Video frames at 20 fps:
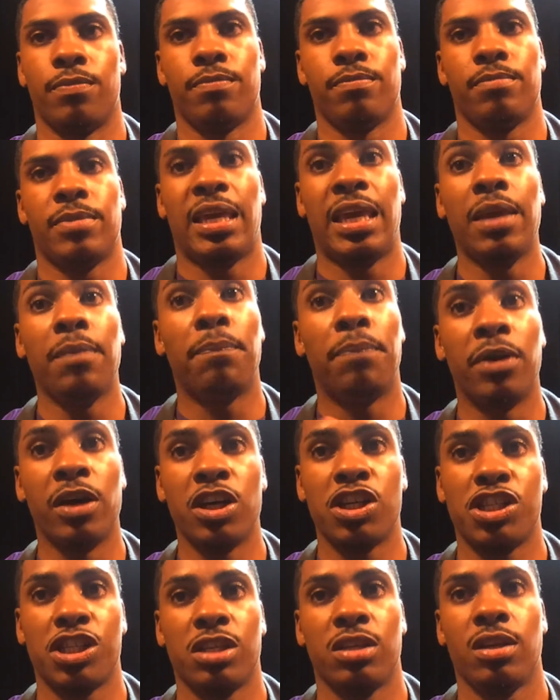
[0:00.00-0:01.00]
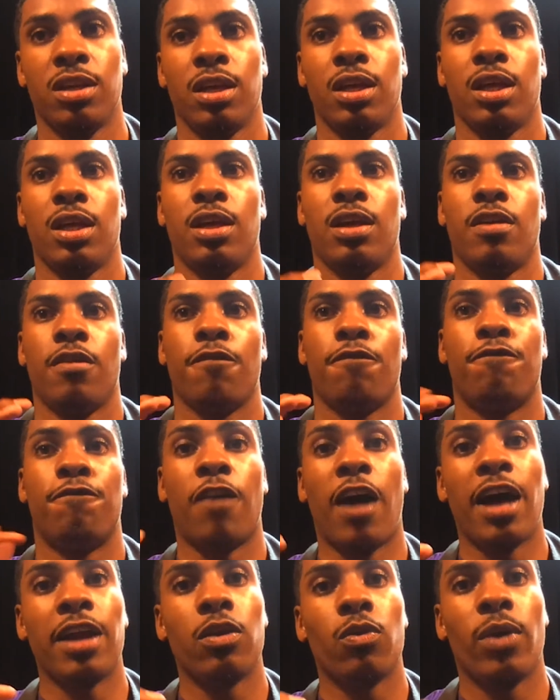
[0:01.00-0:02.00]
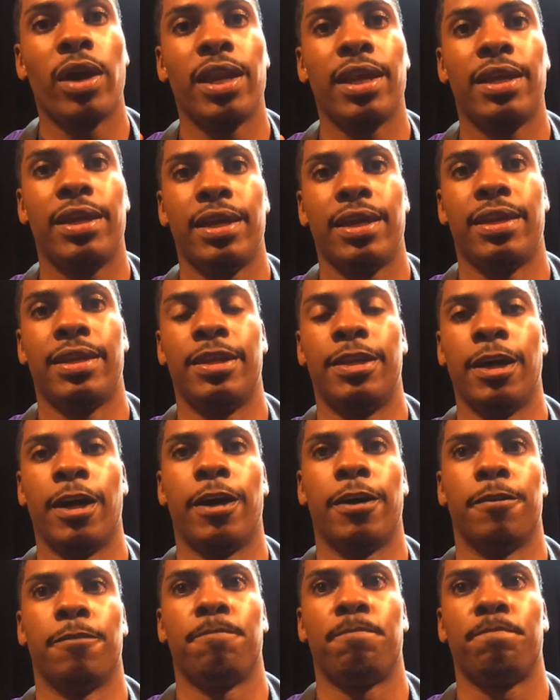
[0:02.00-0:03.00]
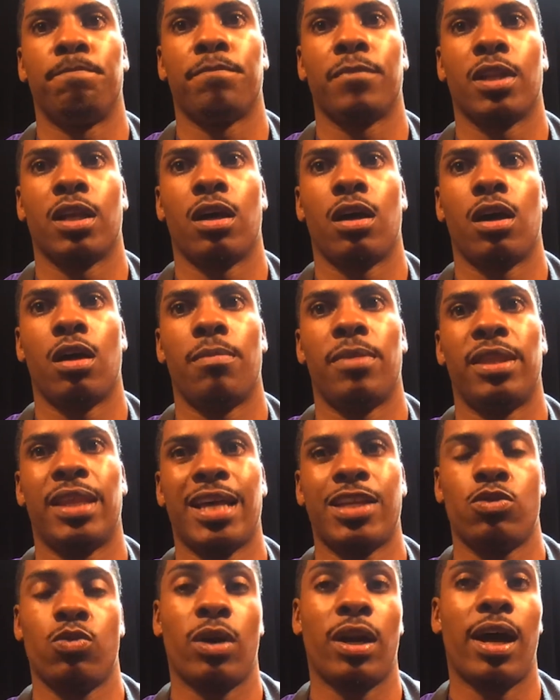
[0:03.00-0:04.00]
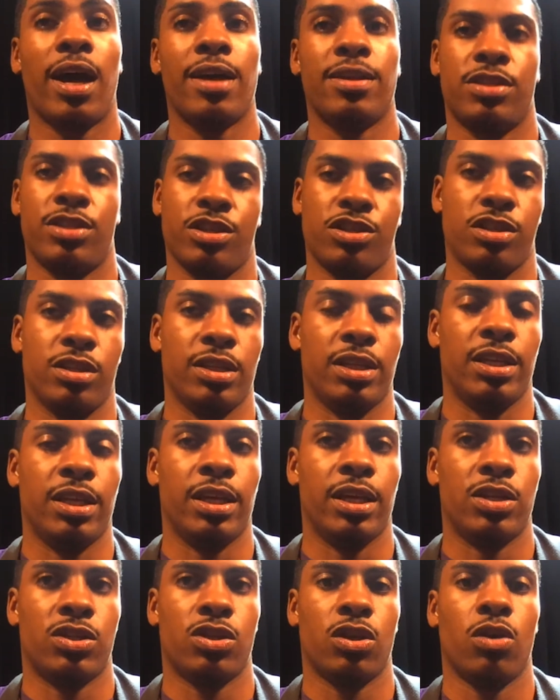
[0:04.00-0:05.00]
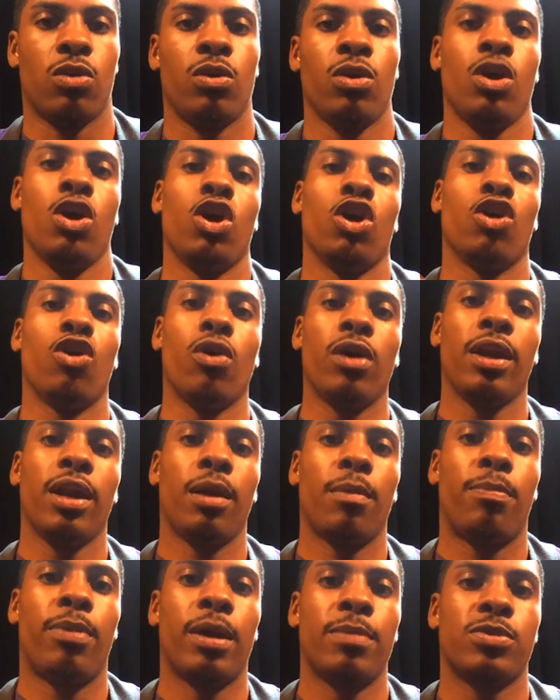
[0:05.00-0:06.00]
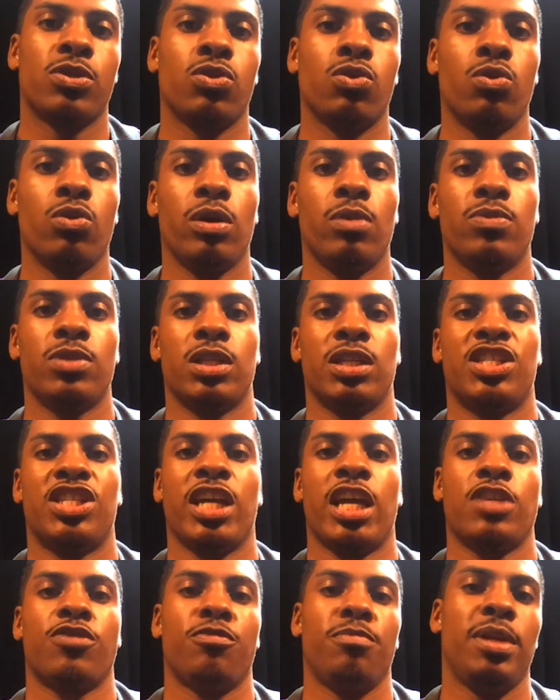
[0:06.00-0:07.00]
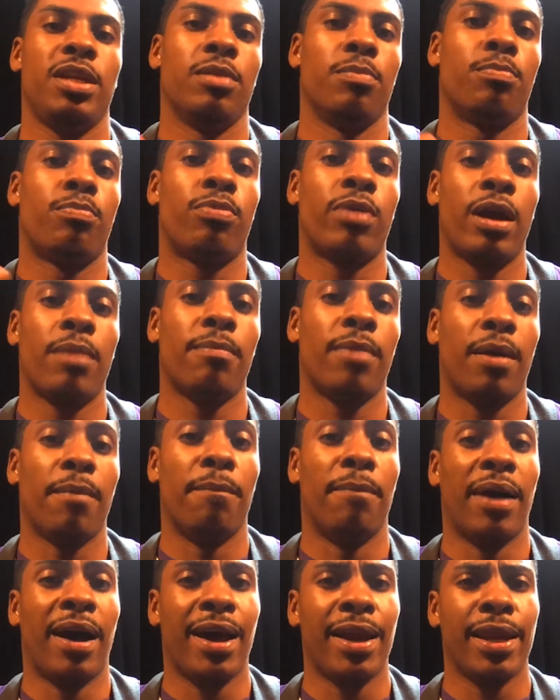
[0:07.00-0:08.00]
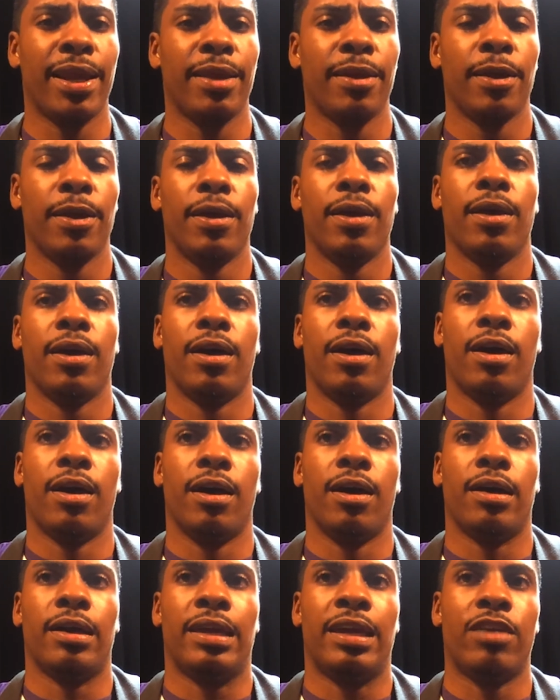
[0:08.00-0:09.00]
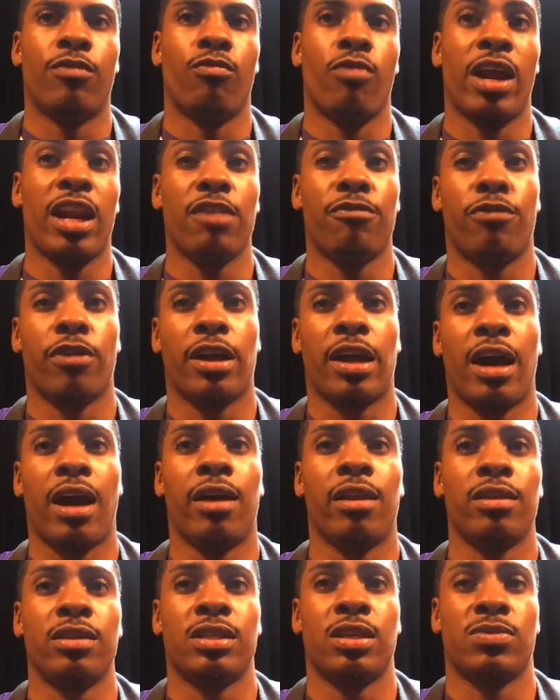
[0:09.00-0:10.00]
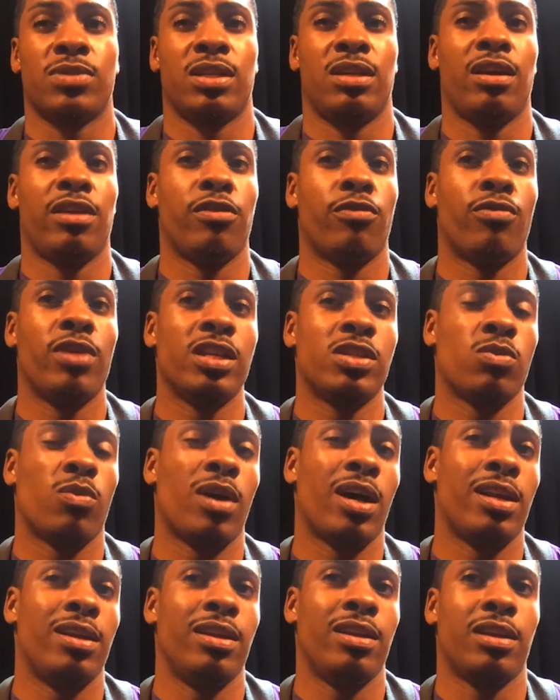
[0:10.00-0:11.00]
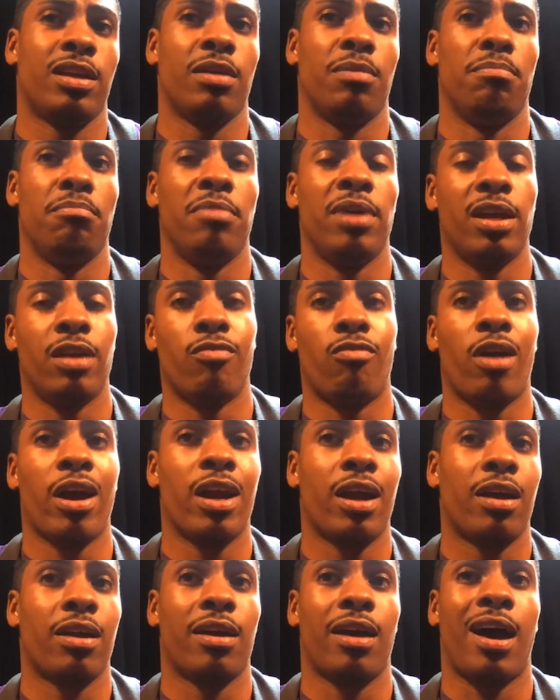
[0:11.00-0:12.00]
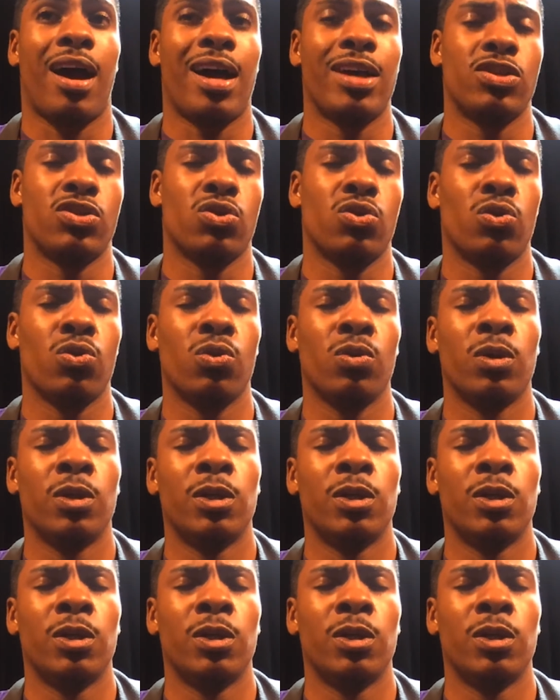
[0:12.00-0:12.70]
Keep pushing. Find a way to get it done. And that's what I essentially did. So going into prep school, it was a chance for me to prep my body, get ready for college. That was another reason why I didn't commit right out of high school.